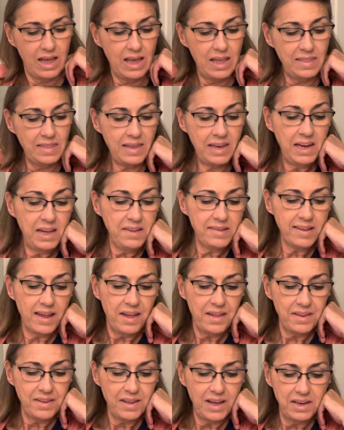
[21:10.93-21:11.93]
Then
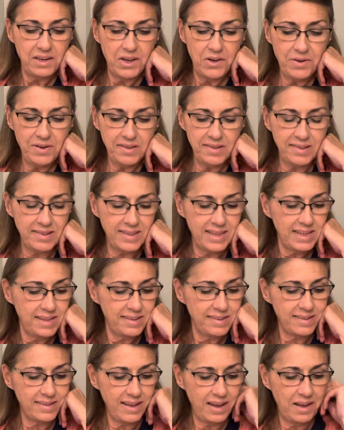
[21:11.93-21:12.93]
I noticed
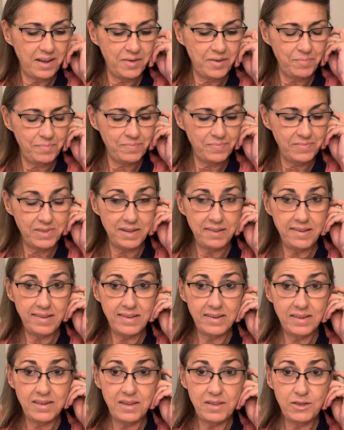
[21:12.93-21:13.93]
this, this is
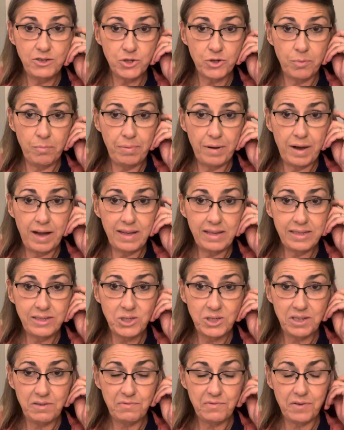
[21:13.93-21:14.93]
another
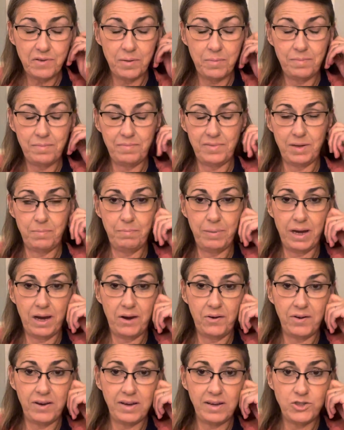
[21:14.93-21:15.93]
Trumpology from the
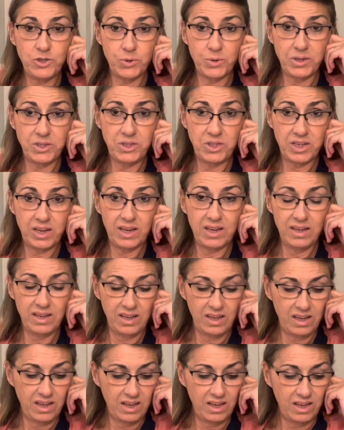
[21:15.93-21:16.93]
Perry, Georgia
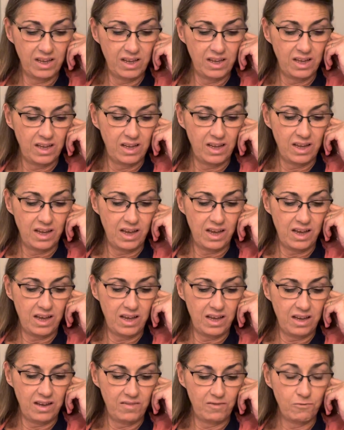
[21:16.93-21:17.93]

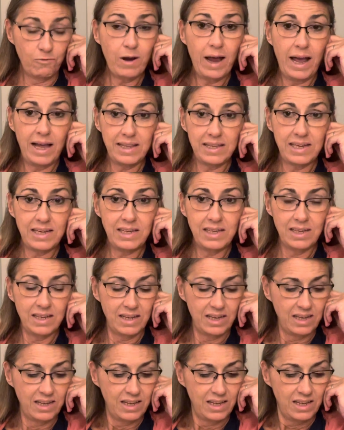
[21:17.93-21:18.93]
rally
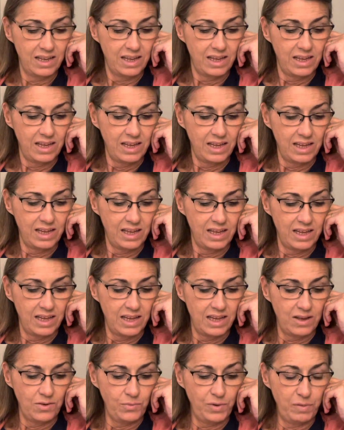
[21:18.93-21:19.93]

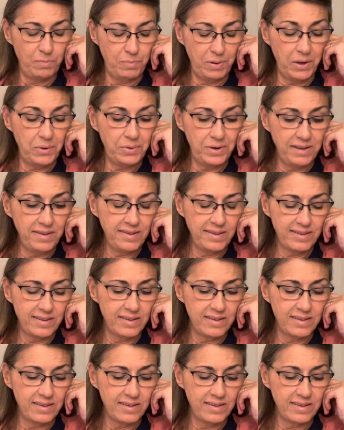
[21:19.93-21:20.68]
with POTUS.